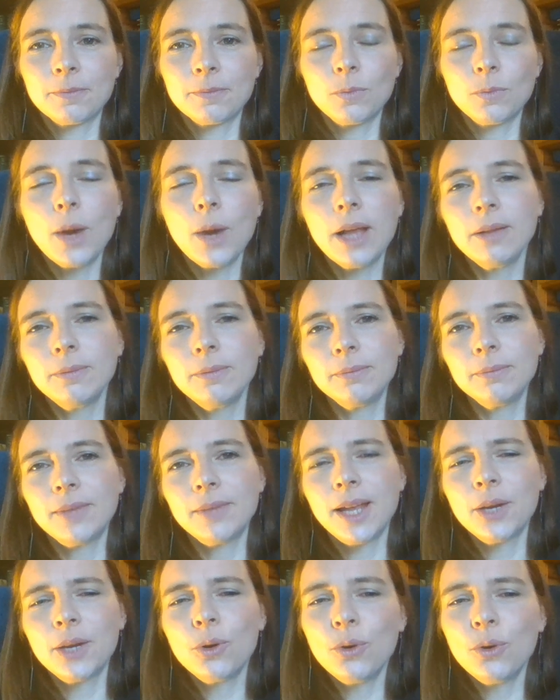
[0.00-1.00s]
Well,
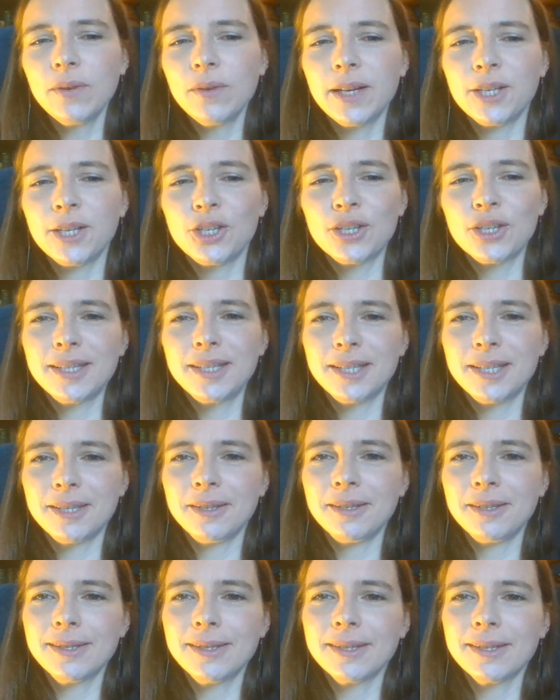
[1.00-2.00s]
like all religious
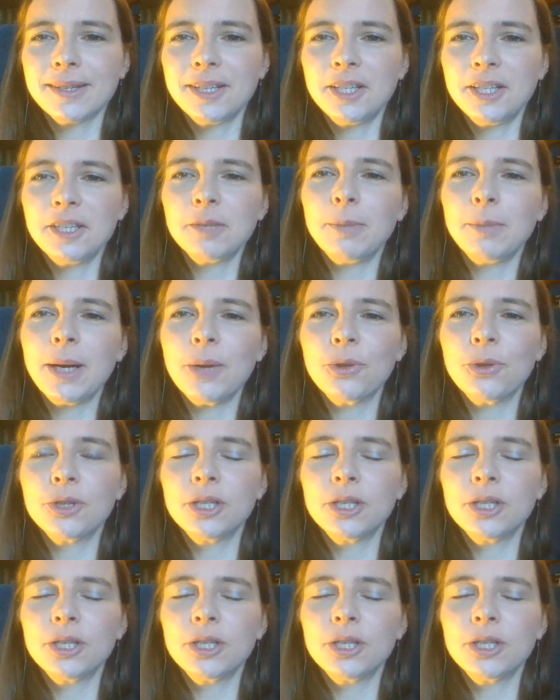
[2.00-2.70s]
dissidents, it is about the